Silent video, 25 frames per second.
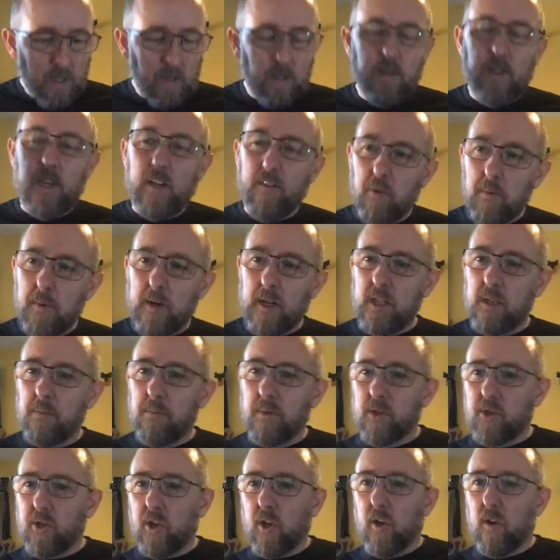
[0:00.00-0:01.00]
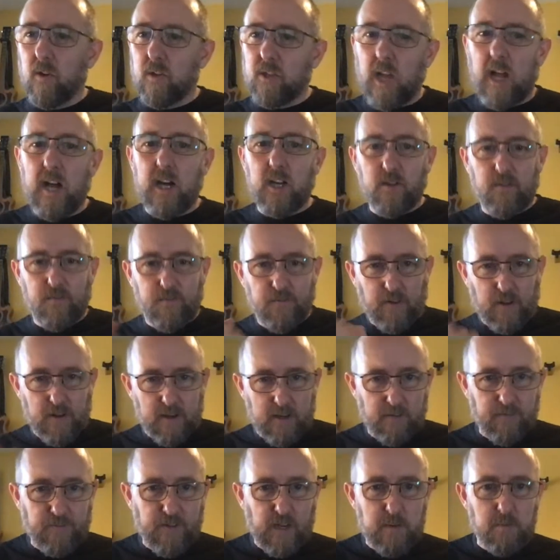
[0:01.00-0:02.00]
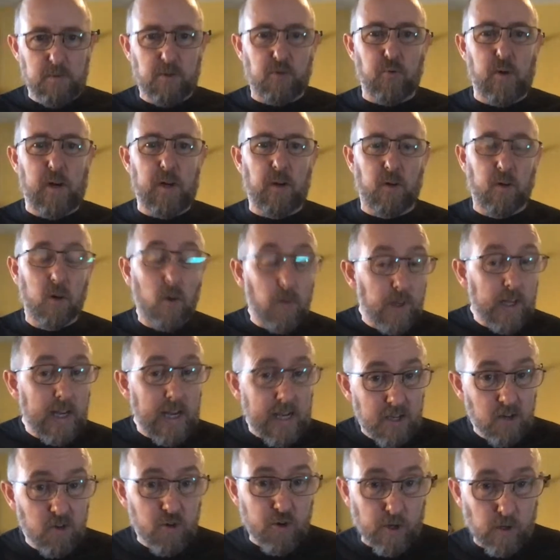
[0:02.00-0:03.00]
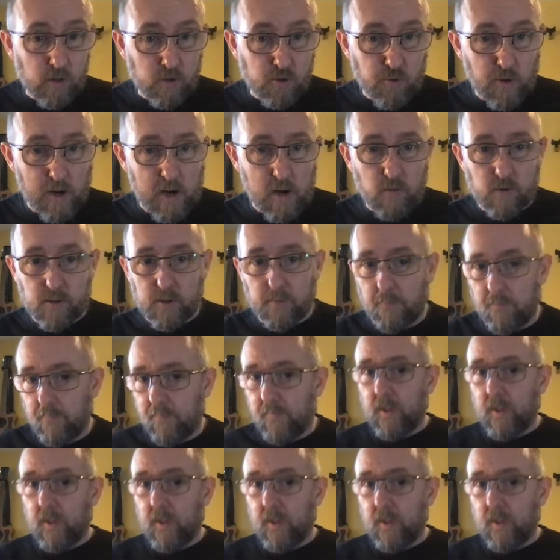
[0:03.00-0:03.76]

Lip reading: Never Mind the Buzzcocks had a famous round called the Intros round.